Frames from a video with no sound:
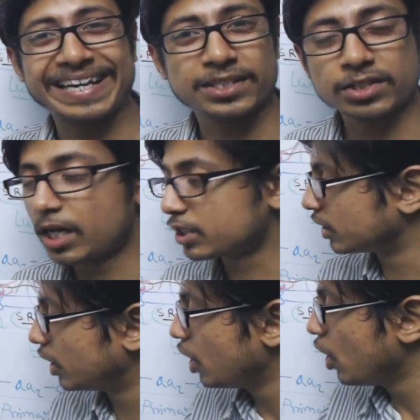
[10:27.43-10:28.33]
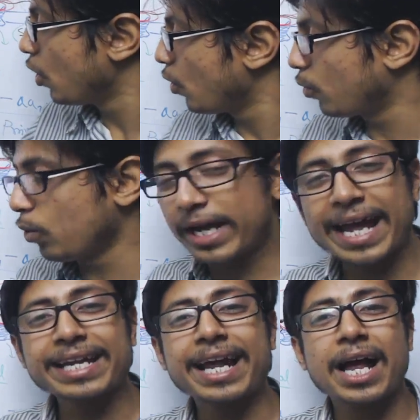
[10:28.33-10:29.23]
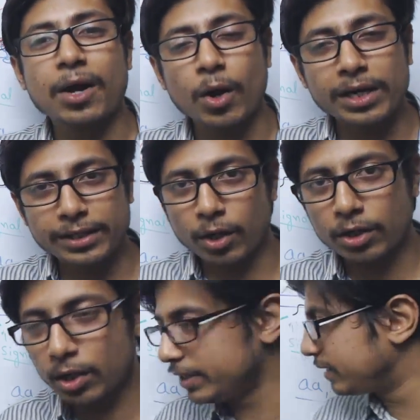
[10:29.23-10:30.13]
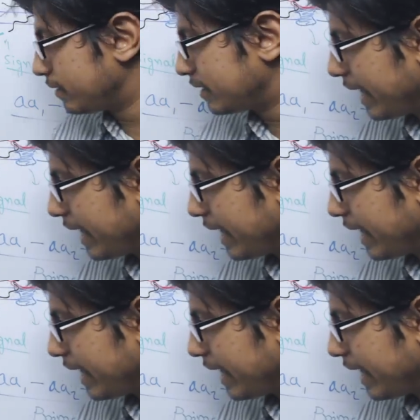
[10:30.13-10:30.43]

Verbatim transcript: organelle structure who can only not only